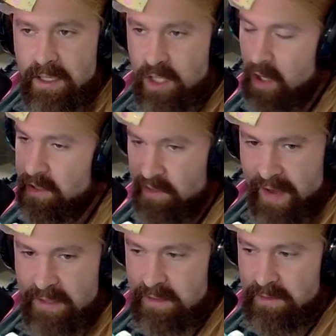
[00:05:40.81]

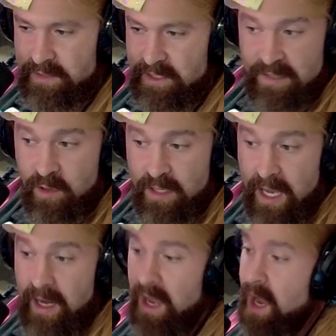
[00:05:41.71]
Cardiovascular system
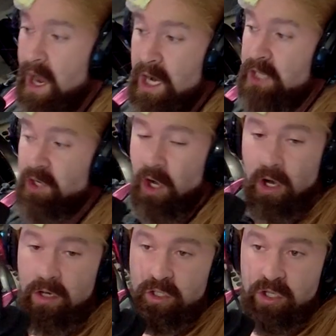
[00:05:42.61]
okay? Because
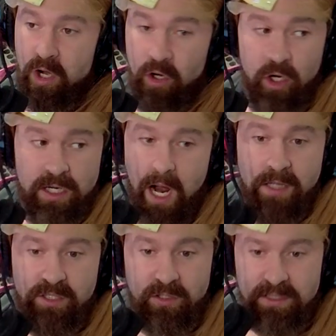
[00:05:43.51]
her her
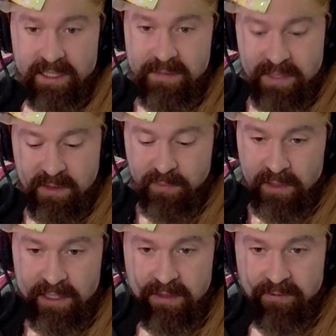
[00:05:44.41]
concerts lead me to
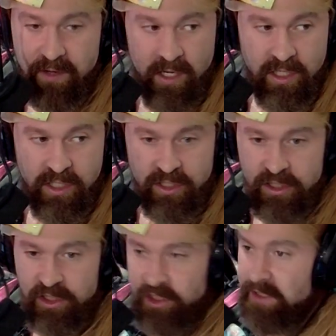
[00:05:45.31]
believe
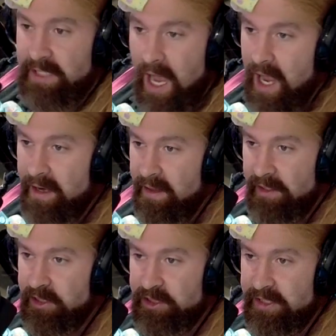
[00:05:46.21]
she's got
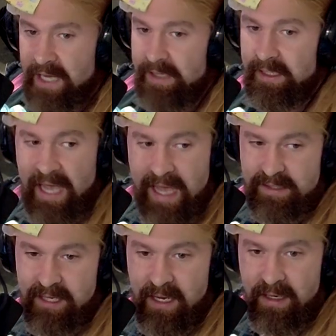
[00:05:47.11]
she's got the gas
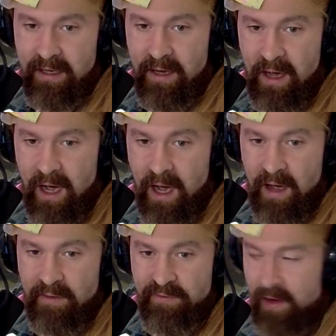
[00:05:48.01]
tank
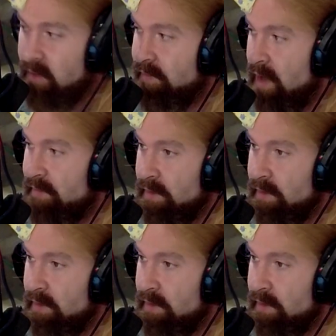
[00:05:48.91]
of of of a